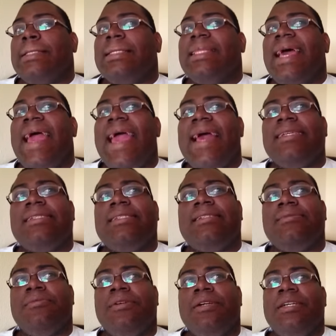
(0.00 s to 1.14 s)

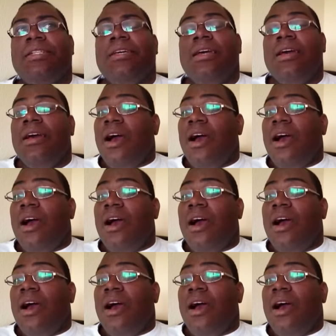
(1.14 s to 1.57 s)
last one,